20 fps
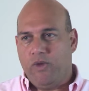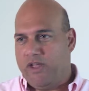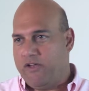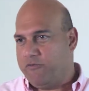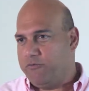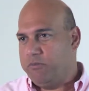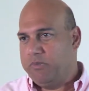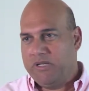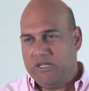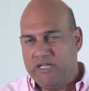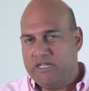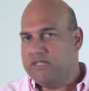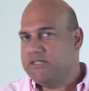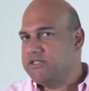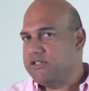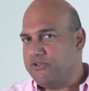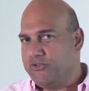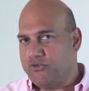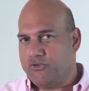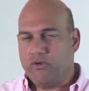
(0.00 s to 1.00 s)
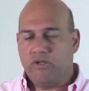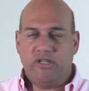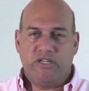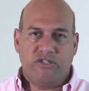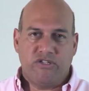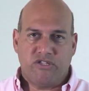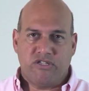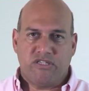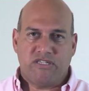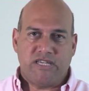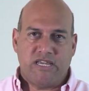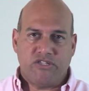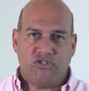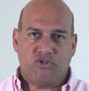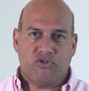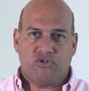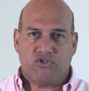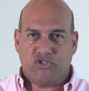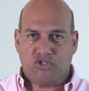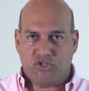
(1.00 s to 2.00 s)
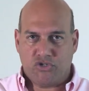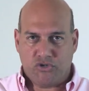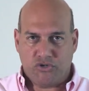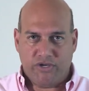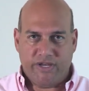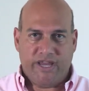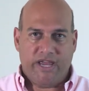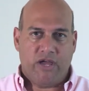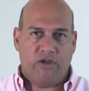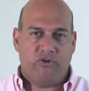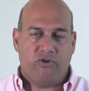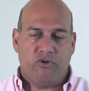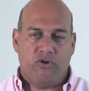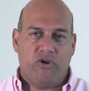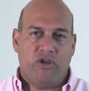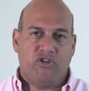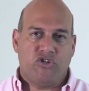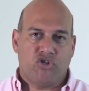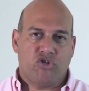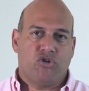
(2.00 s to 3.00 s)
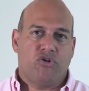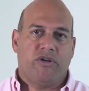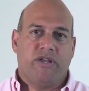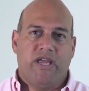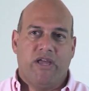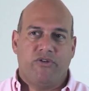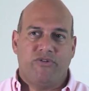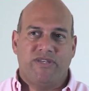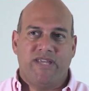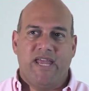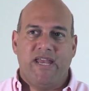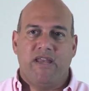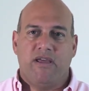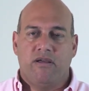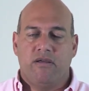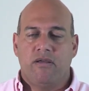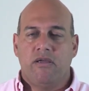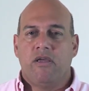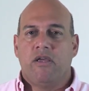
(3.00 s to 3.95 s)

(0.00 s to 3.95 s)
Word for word: we have billions and trillions of sensors turning out and churning out data,